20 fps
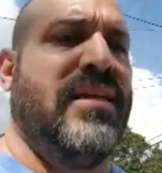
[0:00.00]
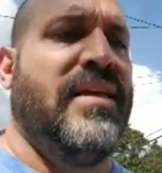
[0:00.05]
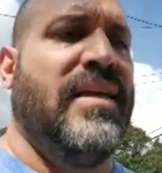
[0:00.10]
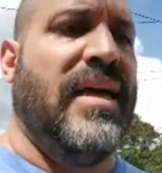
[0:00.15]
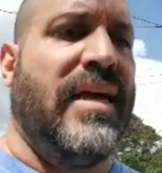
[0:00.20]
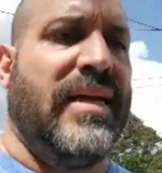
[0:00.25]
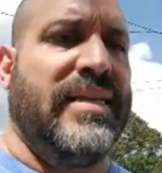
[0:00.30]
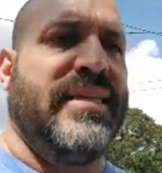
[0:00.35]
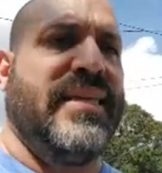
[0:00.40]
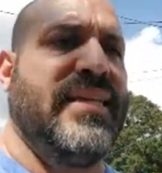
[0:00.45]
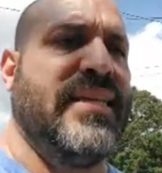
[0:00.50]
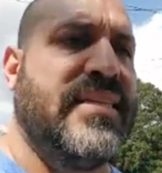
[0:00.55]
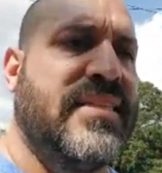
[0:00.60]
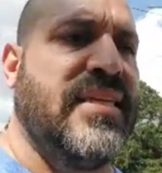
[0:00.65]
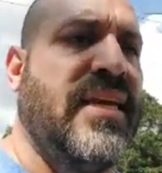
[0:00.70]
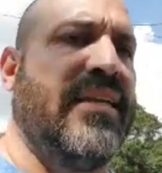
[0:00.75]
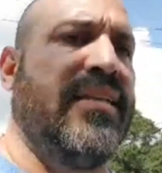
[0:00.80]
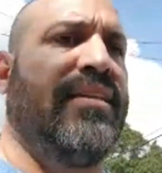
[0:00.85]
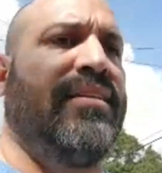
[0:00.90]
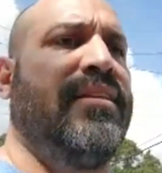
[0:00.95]
I didn't get
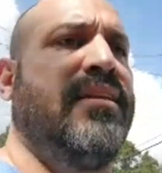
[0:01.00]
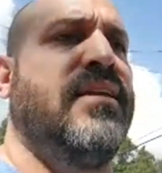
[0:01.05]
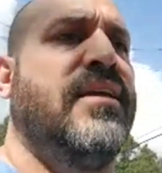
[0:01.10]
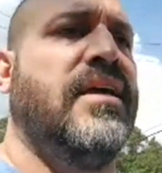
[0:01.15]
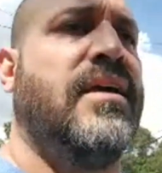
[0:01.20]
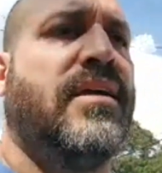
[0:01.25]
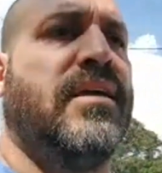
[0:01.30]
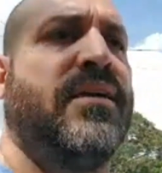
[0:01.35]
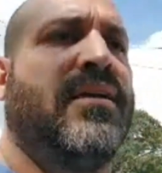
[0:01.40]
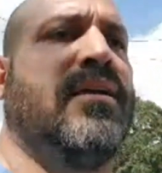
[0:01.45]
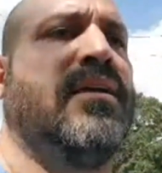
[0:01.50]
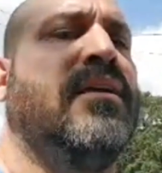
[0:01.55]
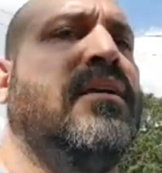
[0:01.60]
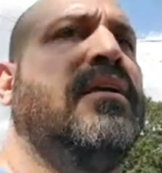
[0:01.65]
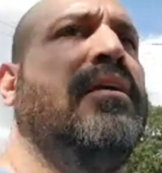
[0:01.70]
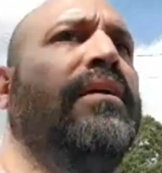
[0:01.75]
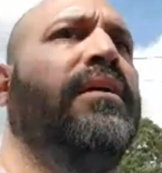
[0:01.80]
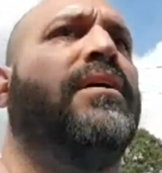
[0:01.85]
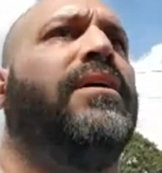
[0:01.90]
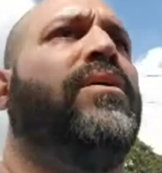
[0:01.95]
excited.
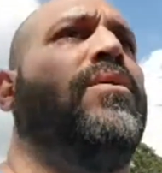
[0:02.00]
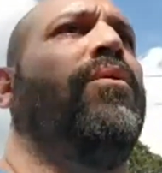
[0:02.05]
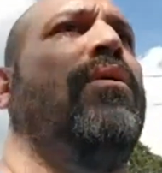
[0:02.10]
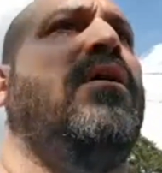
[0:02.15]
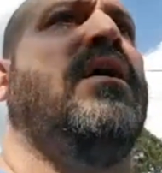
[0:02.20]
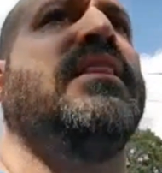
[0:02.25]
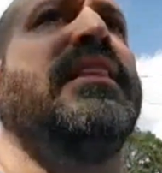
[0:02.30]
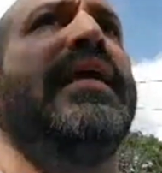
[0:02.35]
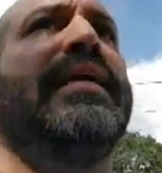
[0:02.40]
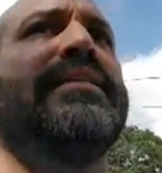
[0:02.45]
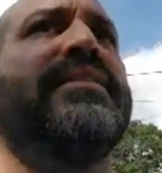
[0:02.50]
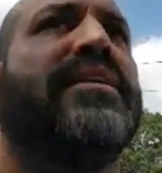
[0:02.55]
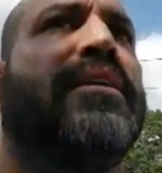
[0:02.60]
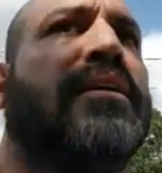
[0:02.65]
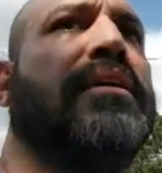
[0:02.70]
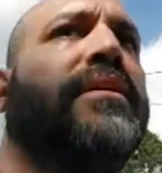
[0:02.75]
Well, I liked.